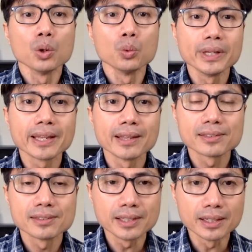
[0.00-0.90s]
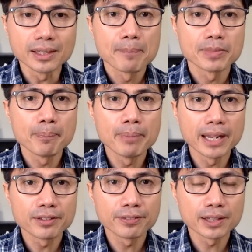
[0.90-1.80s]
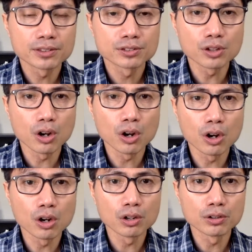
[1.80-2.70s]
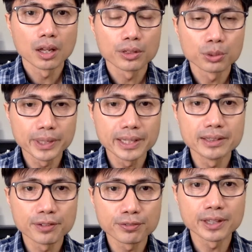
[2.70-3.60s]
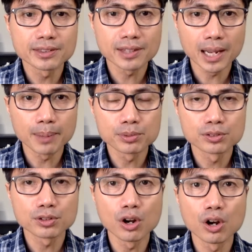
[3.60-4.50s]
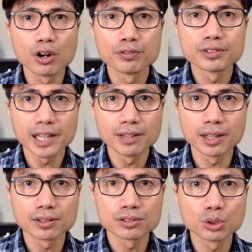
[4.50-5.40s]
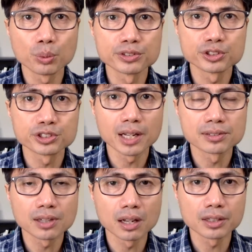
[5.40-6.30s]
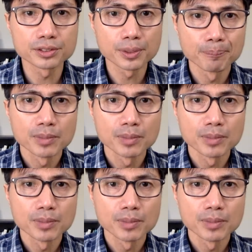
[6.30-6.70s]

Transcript: we can see the benefits of three different types of savings towards your child's college.